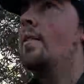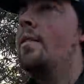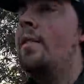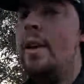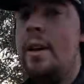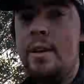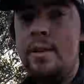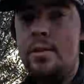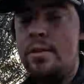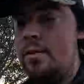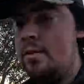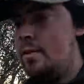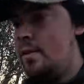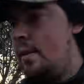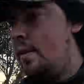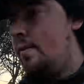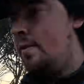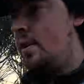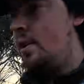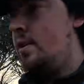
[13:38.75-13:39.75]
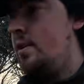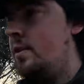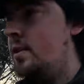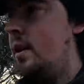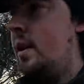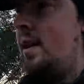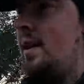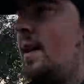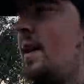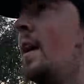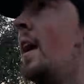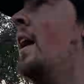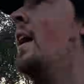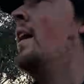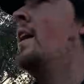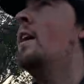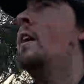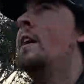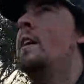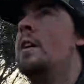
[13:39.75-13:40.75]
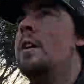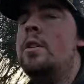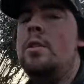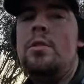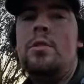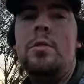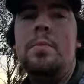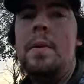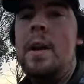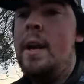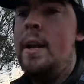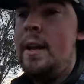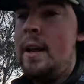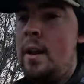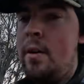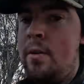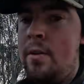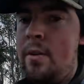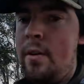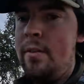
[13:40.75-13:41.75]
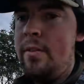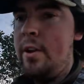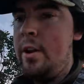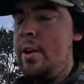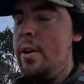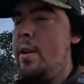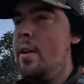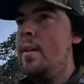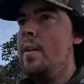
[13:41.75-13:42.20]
after that, as soon as that finishes, should be able to get onto a few.